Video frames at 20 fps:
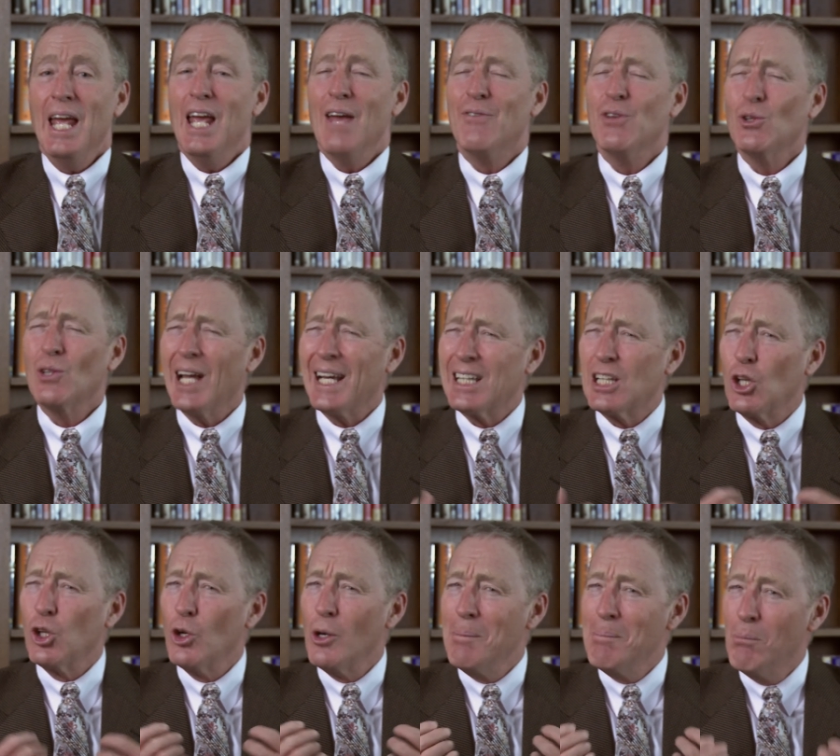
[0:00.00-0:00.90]
if you'd like to
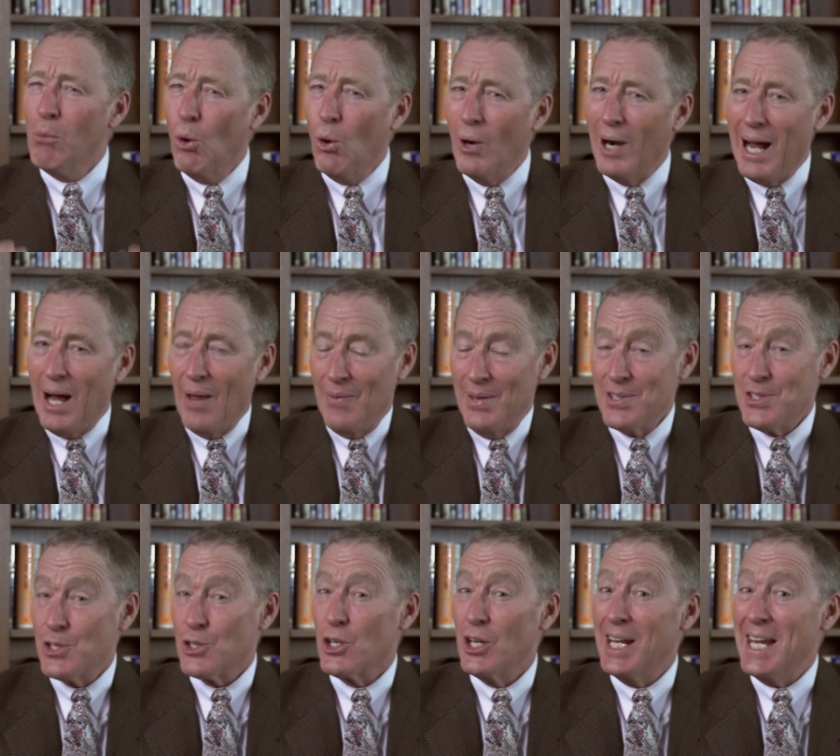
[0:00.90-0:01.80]
learn more how
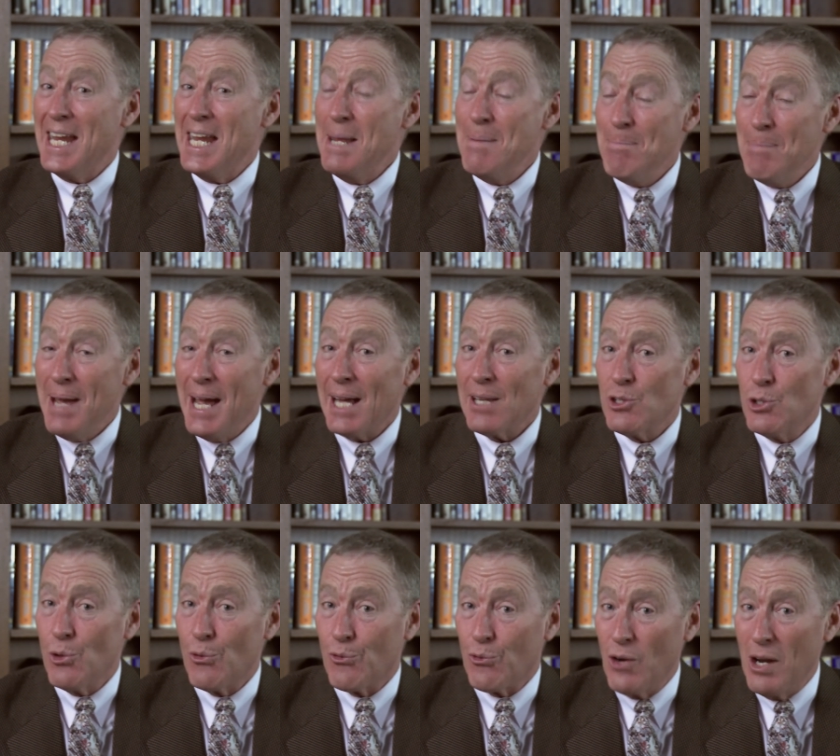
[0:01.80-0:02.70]
this is going to impact
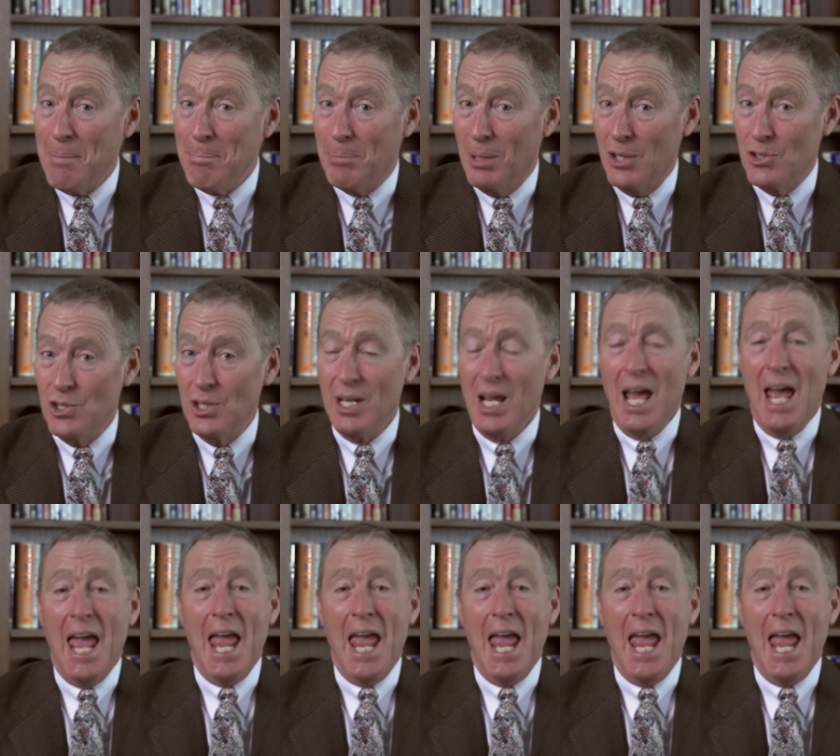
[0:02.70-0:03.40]
your freight budget